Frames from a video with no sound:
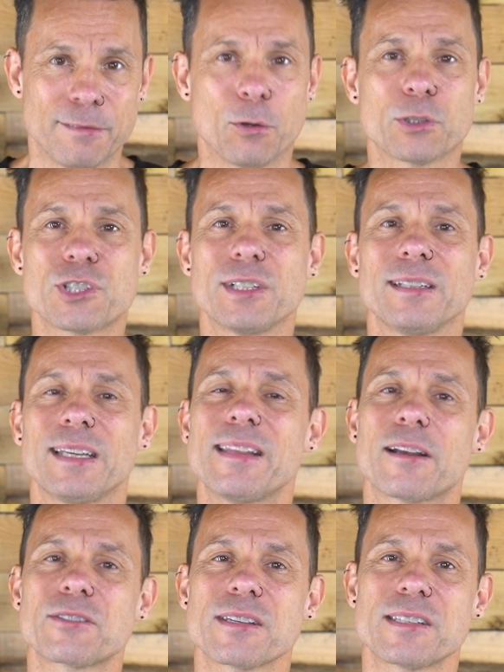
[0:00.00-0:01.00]
Fortunately,
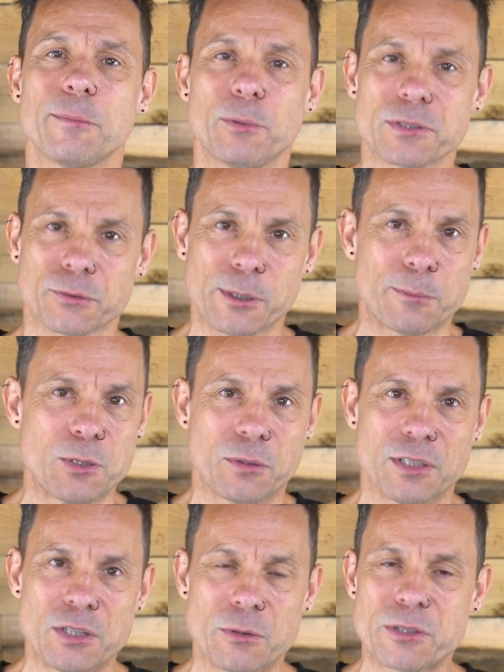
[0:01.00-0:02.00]
there's a simple script you
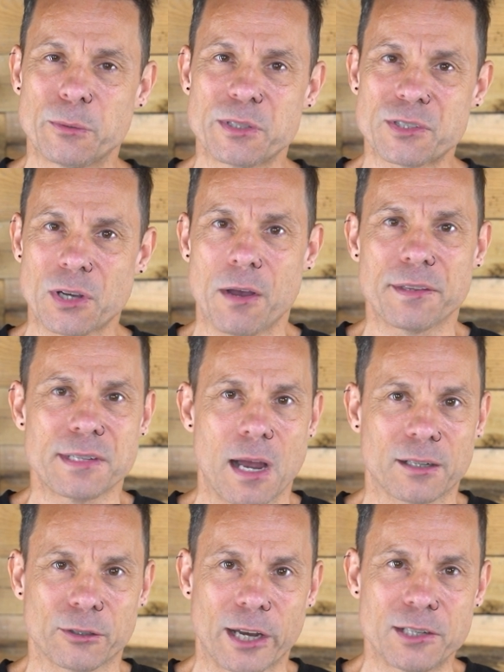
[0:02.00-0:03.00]
can use to install the
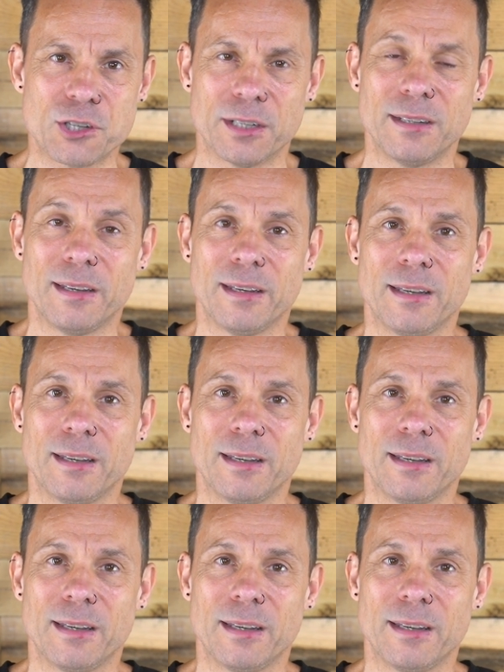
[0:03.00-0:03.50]
Docker engine,